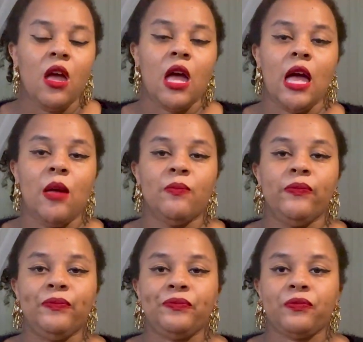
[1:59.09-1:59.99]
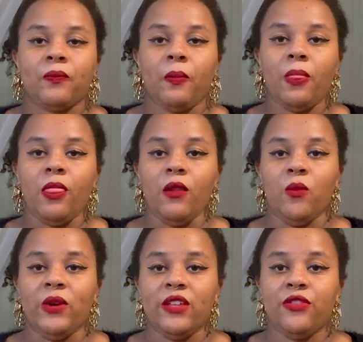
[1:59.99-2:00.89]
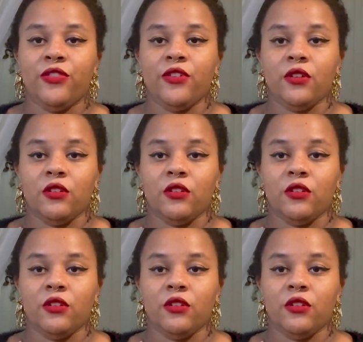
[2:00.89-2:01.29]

Um, with